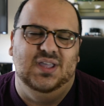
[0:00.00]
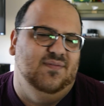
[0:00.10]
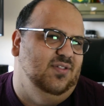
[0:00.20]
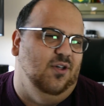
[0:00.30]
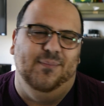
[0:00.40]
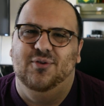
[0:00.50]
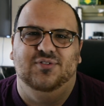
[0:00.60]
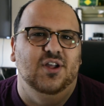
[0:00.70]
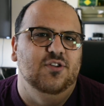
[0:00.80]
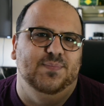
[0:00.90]
even though
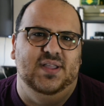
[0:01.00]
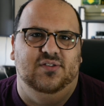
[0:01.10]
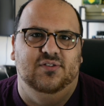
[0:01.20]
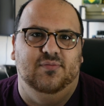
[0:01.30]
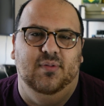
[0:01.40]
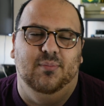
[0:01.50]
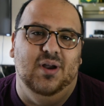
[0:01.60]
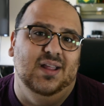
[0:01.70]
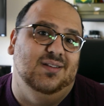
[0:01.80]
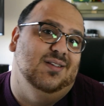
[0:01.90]
most other pieces from the
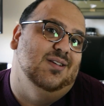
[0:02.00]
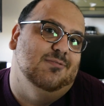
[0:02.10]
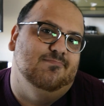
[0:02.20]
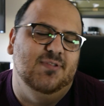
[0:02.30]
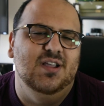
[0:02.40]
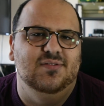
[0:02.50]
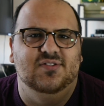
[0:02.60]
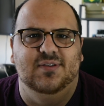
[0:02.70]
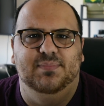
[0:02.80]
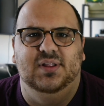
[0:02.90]
brand,
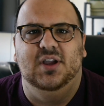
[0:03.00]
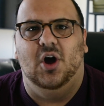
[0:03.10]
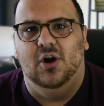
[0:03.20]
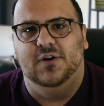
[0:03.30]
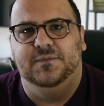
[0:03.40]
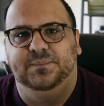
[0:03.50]
simply aren't.